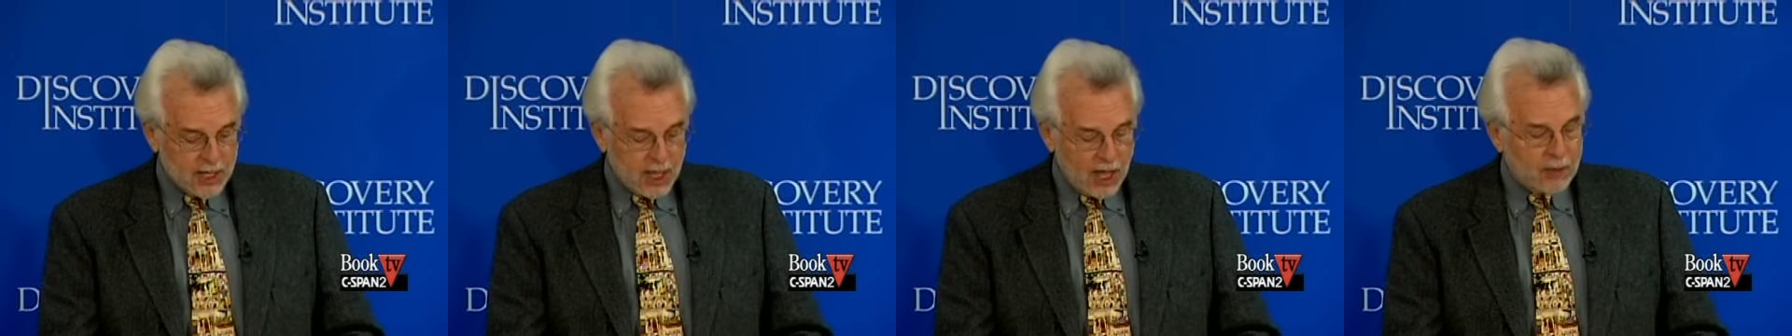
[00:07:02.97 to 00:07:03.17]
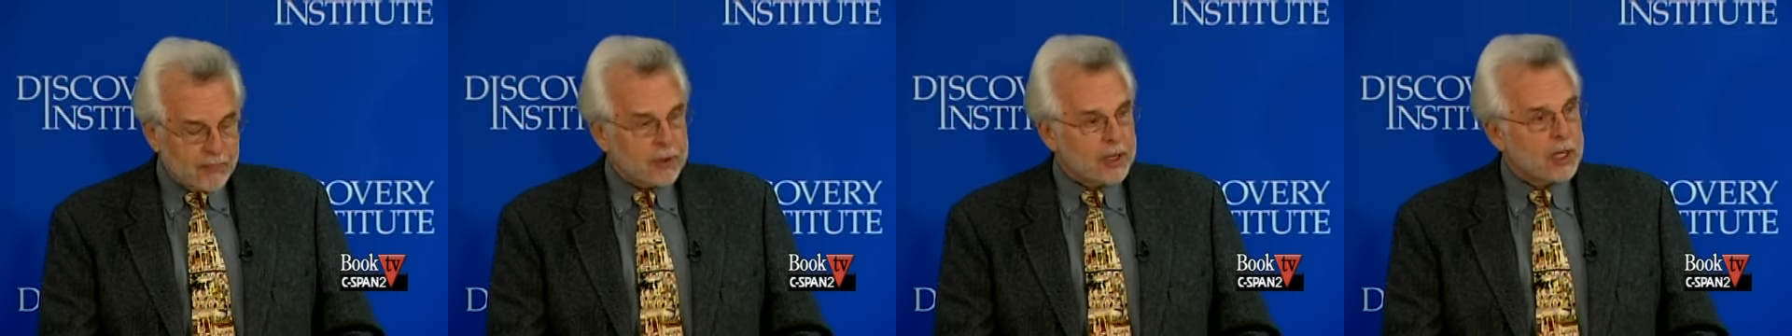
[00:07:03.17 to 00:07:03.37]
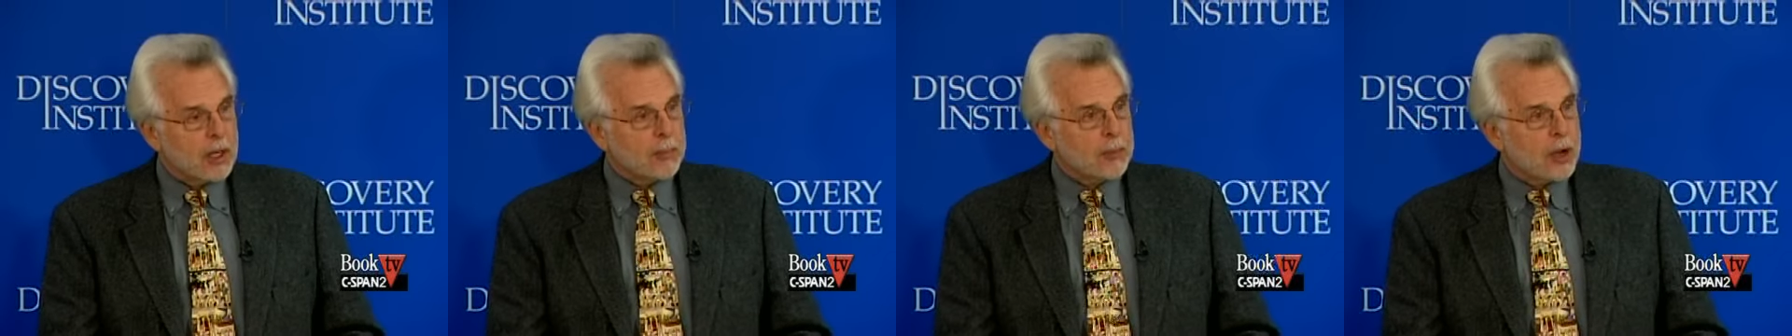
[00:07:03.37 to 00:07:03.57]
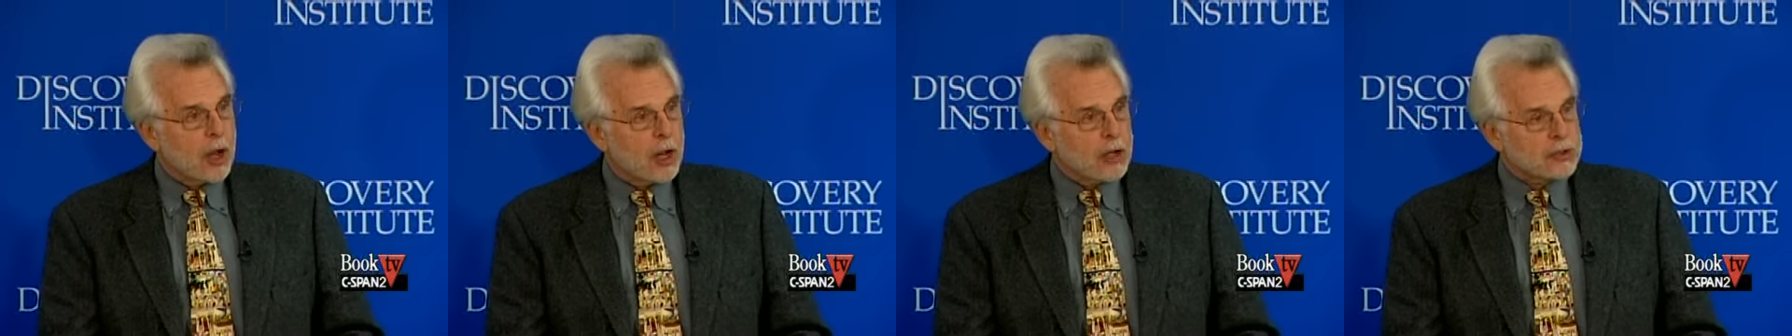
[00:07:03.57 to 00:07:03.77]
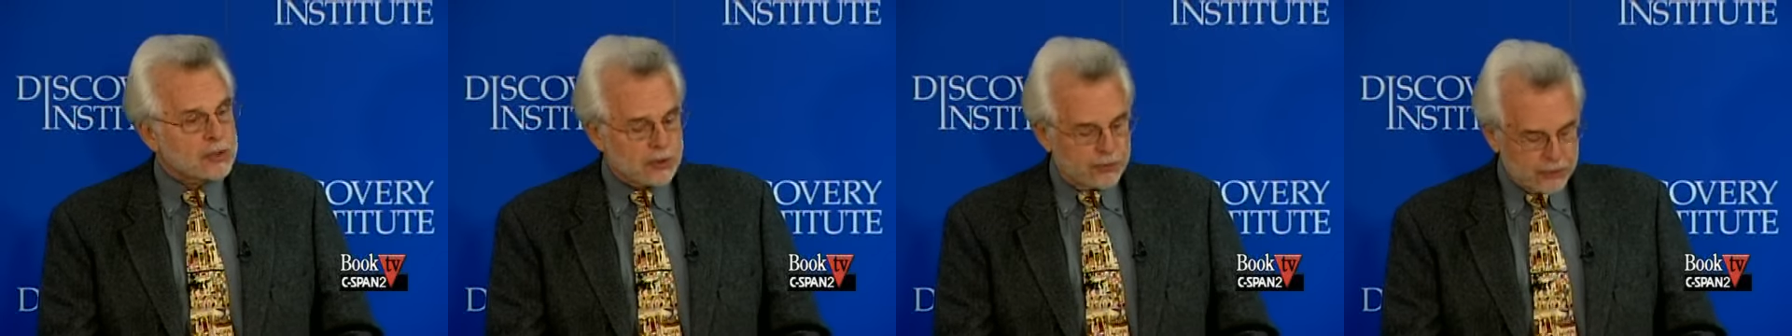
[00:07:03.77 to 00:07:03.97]
have become
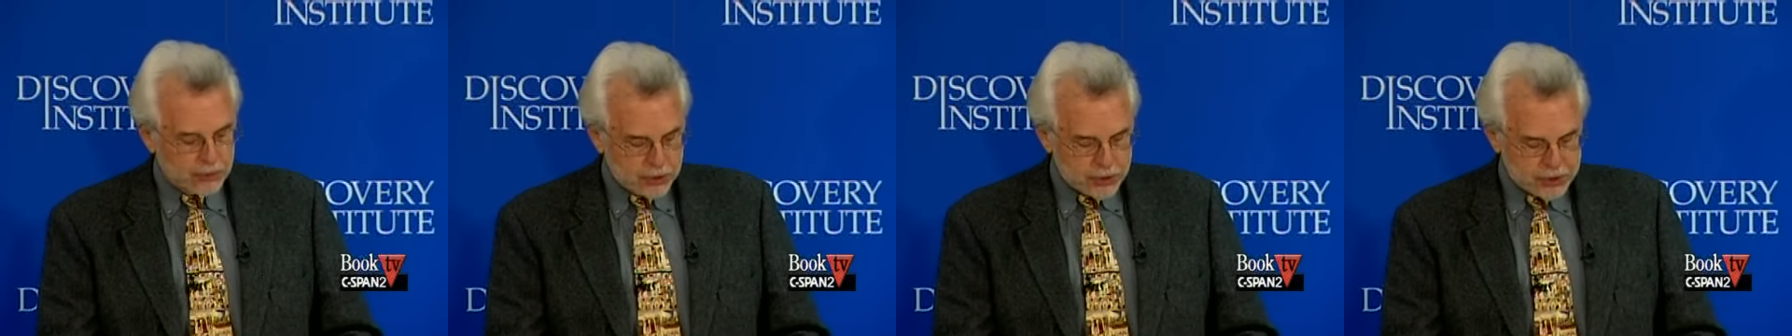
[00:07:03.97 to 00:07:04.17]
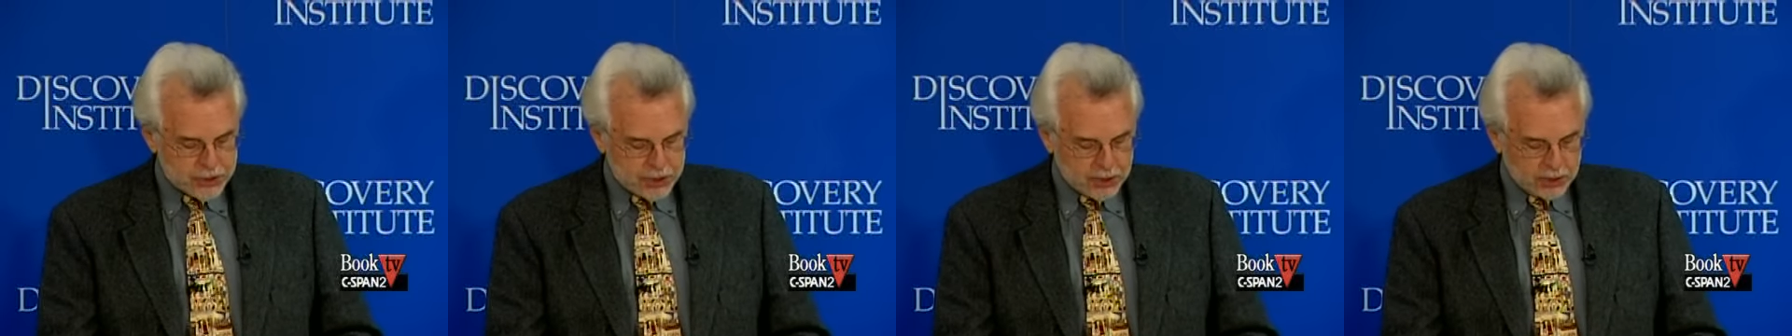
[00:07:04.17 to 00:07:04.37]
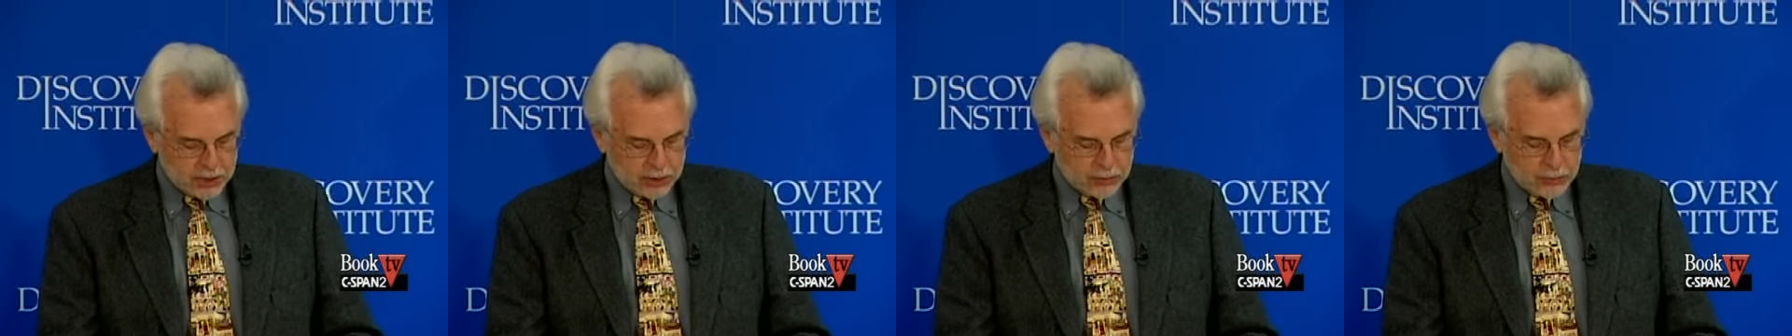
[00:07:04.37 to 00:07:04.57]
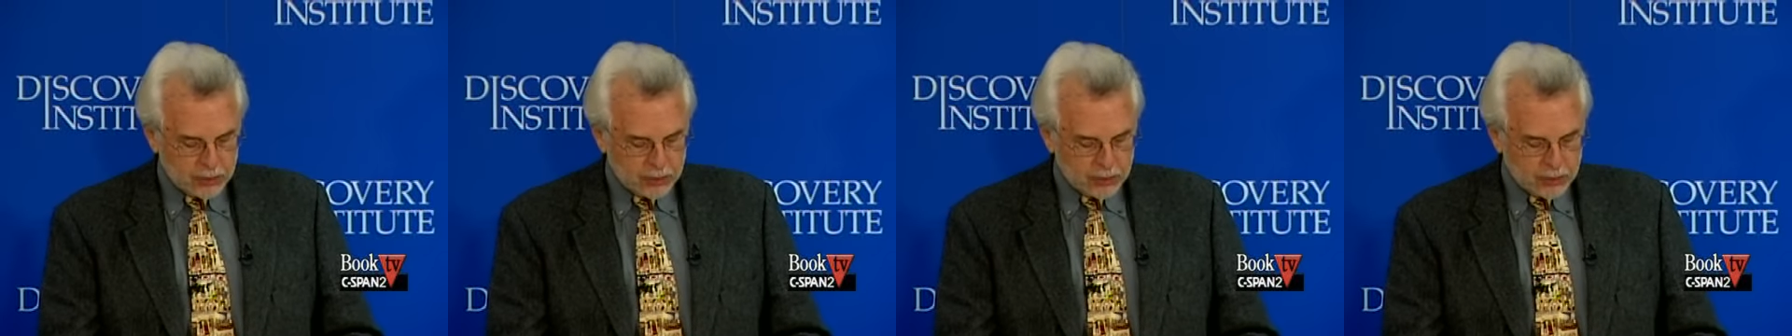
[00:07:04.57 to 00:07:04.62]
controversial in